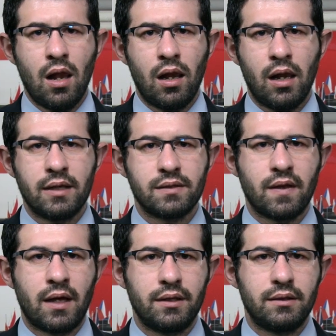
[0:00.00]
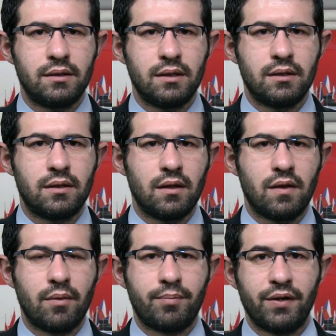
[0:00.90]
less than it did
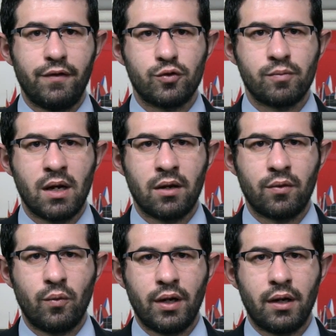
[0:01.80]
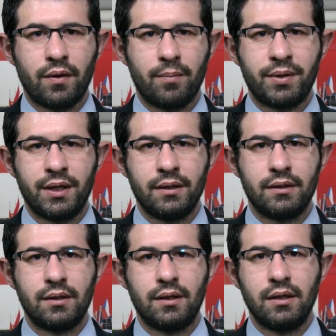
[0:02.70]
the previous month, where the
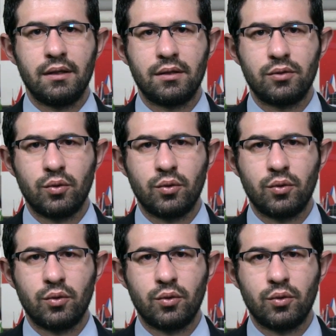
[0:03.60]
print hit